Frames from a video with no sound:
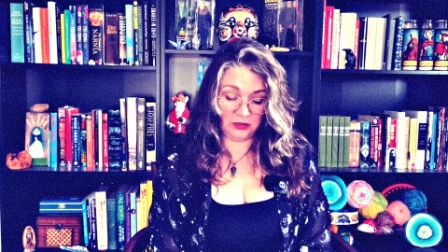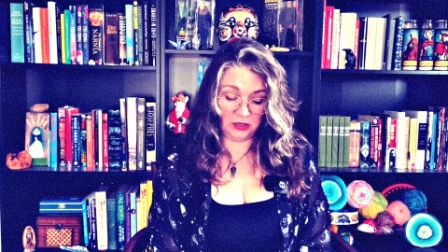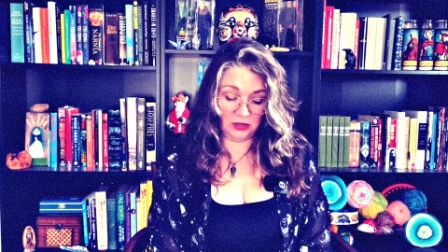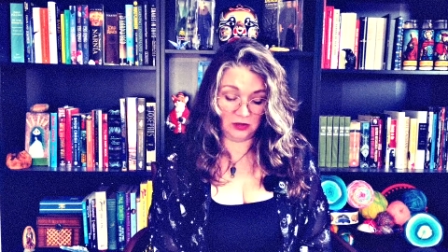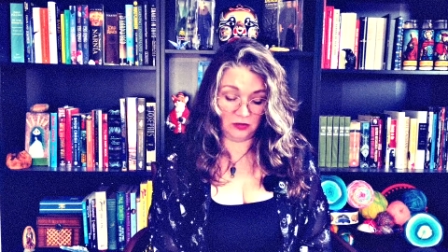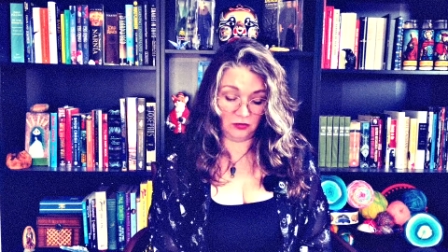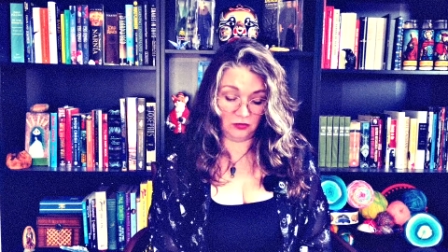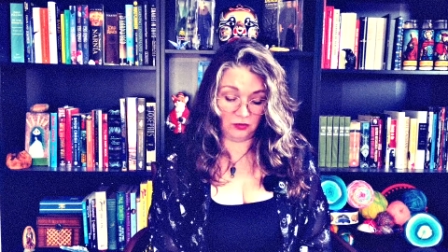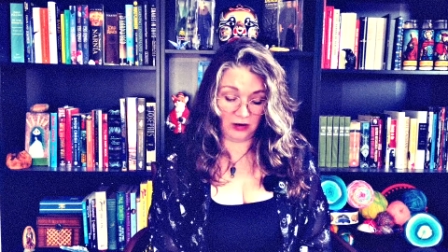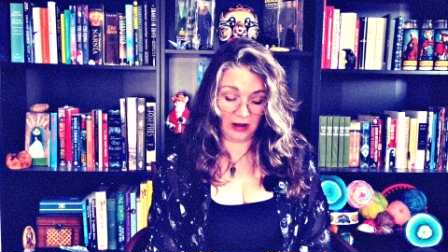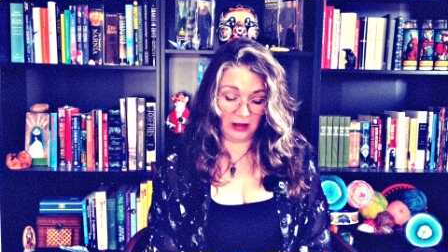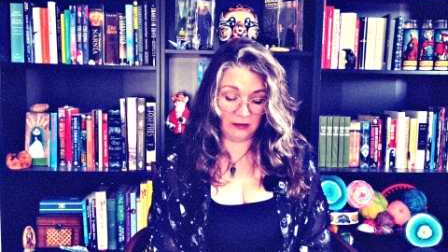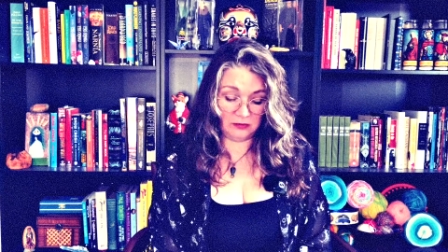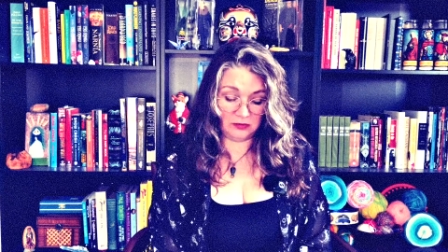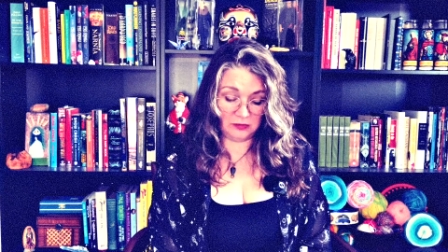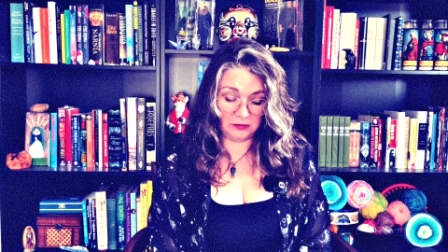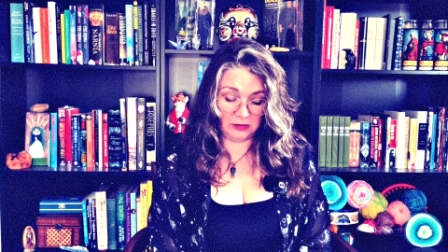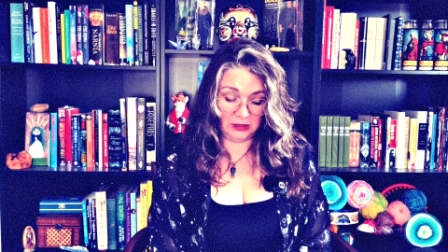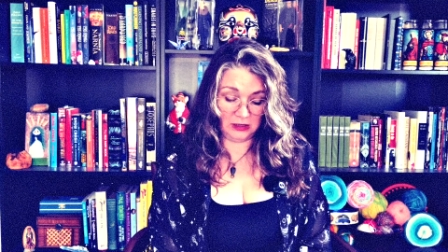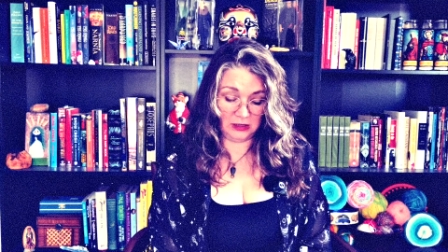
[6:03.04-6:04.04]
and
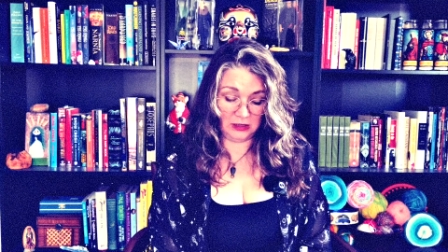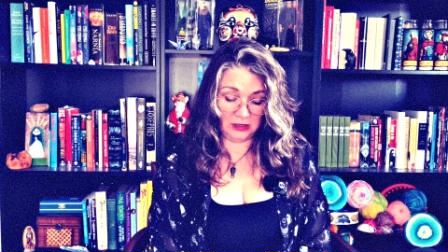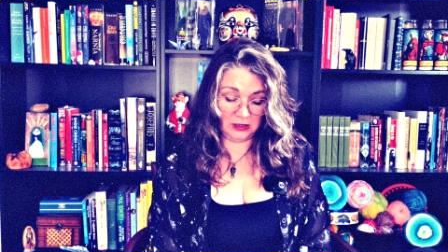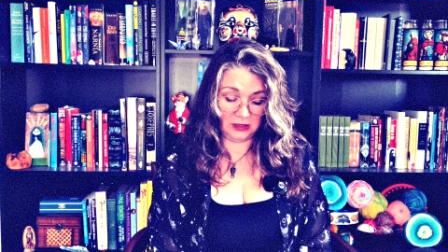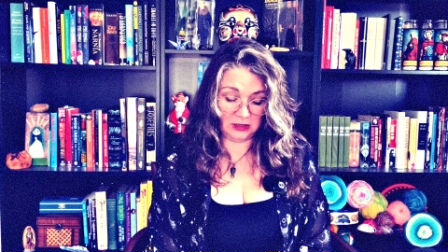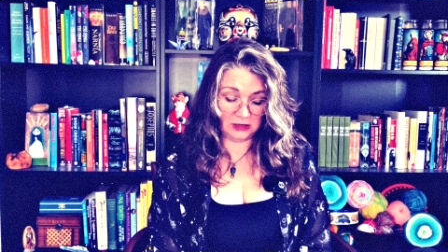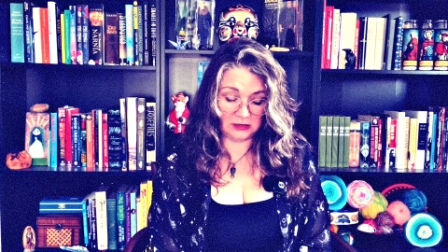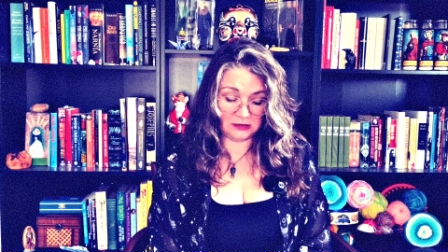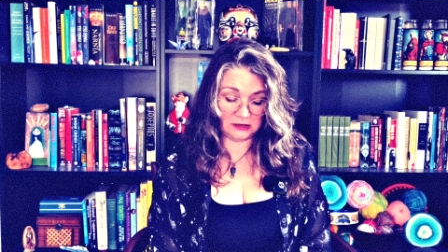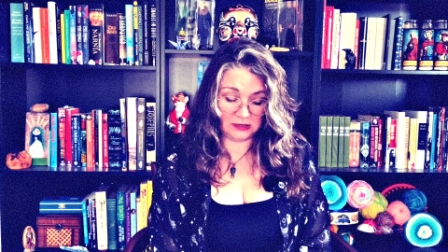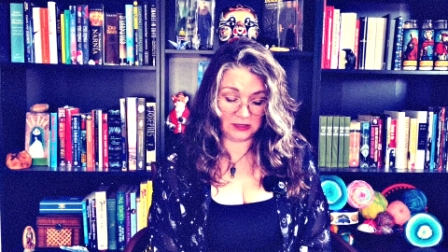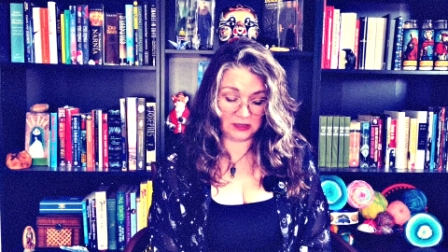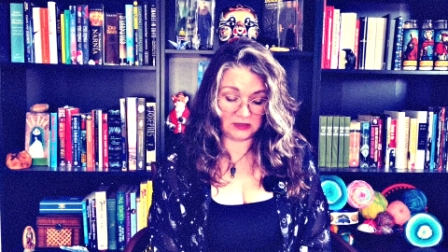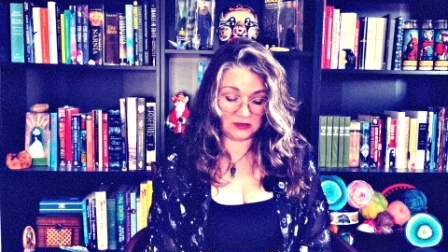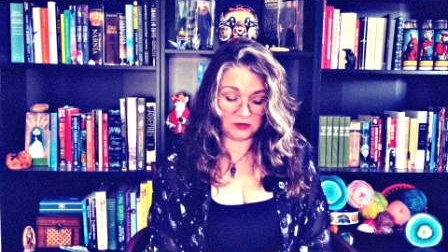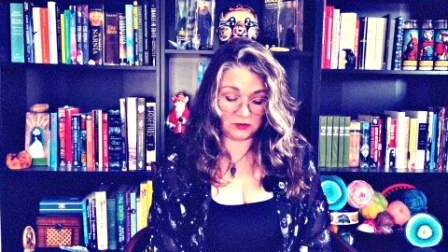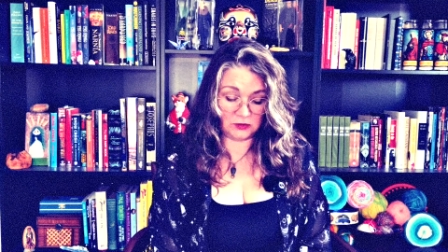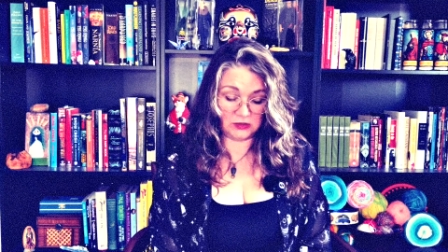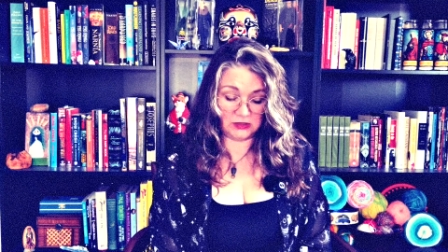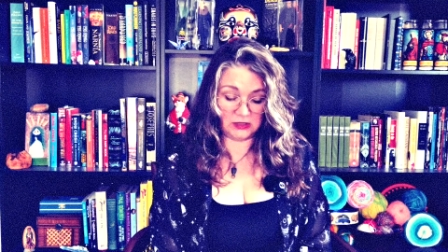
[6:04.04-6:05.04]
grabbed me, and his
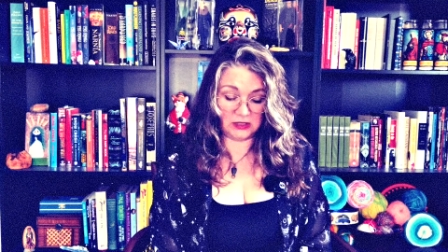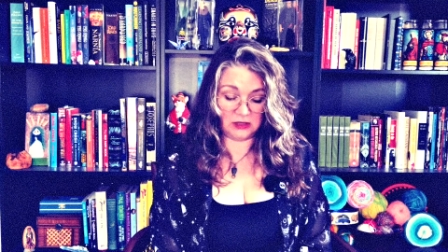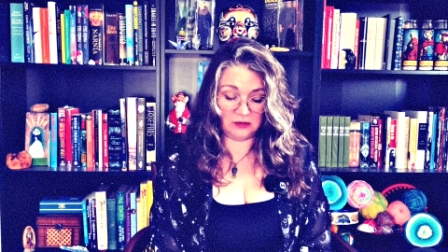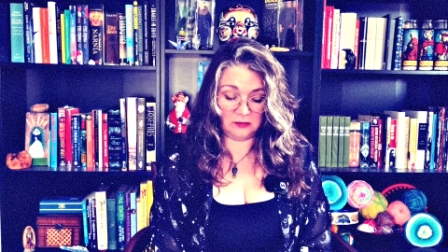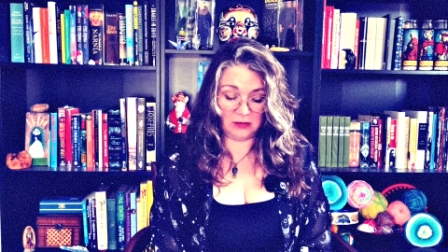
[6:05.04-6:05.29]
hands went down